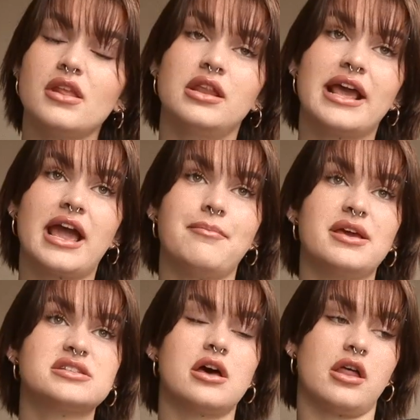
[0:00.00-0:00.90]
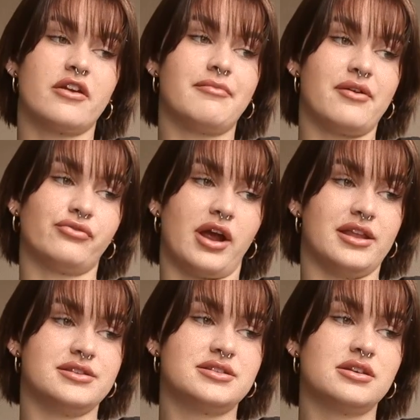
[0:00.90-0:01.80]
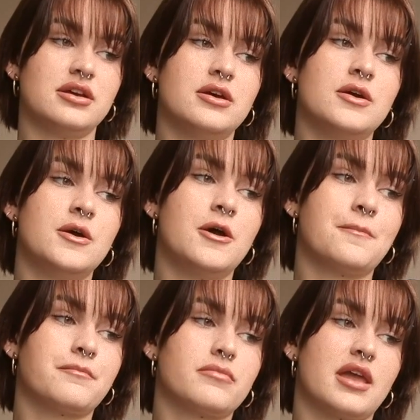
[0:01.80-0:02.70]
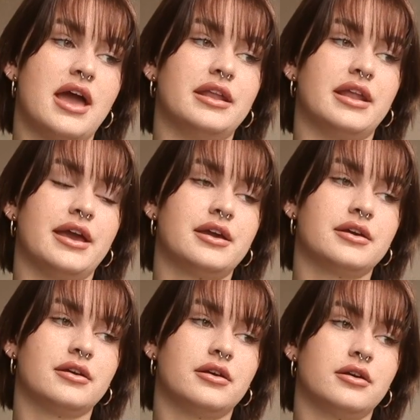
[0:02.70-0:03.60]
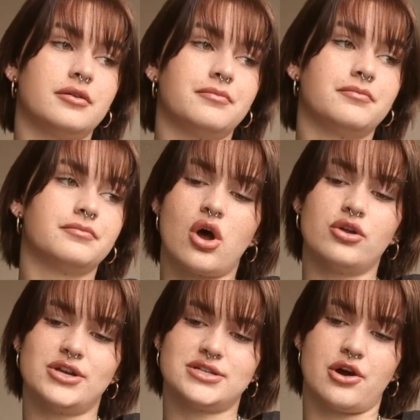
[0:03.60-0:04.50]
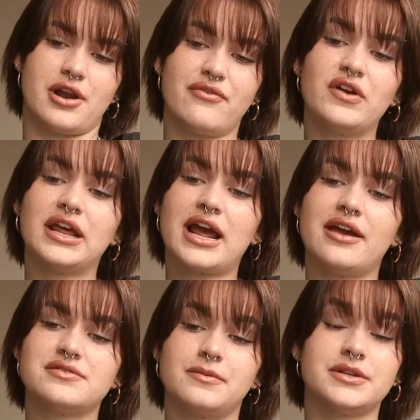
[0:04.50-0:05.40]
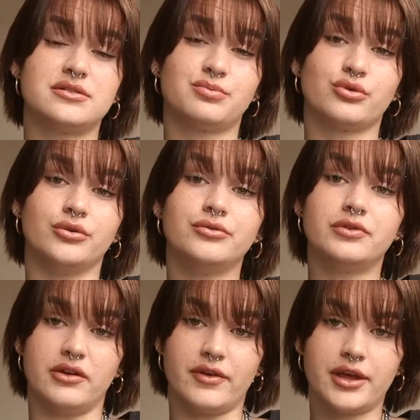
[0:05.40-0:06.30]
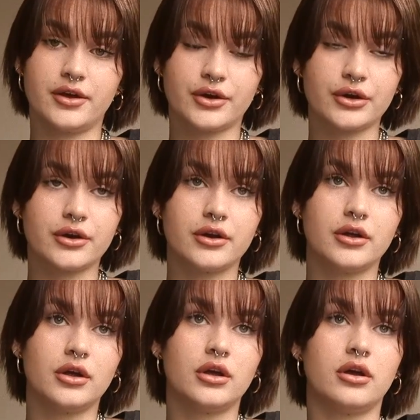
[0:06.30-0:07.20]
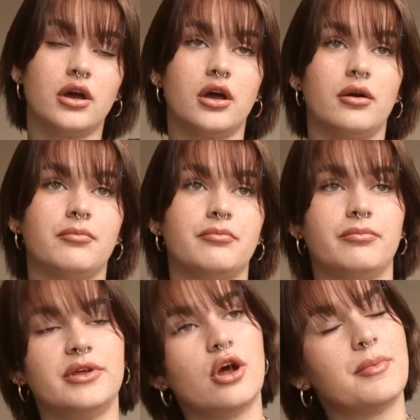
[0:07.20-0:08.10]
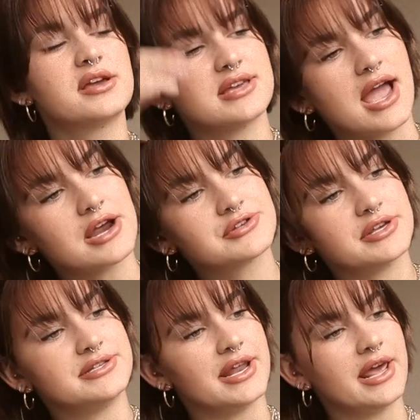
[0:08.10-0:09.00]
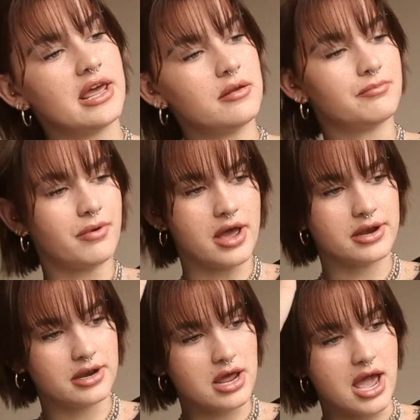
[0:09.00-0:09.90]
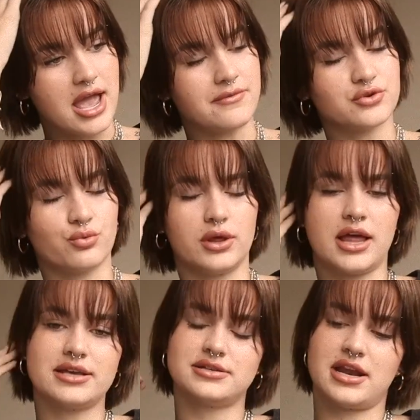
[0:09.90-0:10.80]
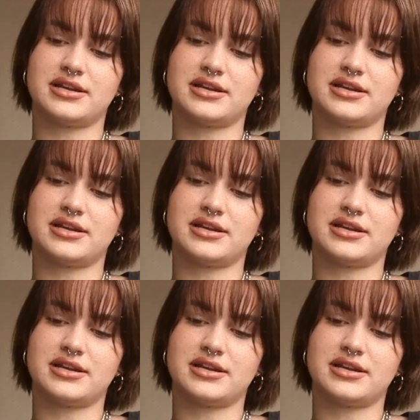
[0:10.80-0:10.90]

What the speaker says: Like, I miss a lot of my friends, and like, all just hard. I feel like I have something to prove living here, because I actually did it, but I have to realize